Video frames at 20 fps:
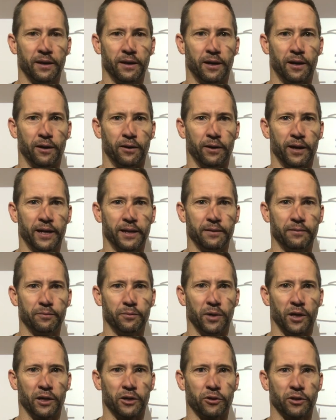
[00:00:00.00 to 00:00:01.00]
All right,
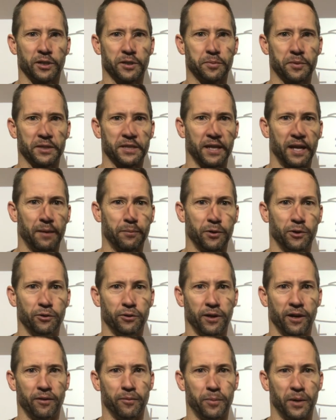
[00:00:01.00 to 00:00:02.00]
Merry Christmas and Happy New
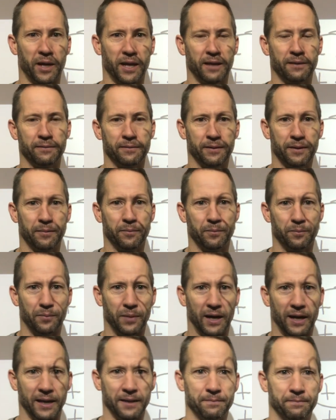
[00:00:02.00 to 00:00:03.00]
Year, everybody.
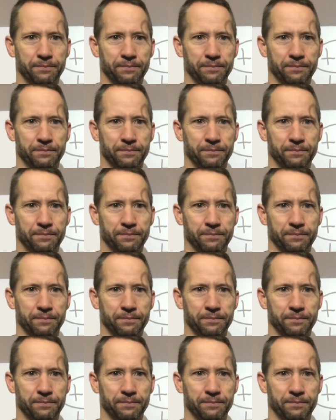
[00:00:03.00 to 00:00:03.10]
Bye.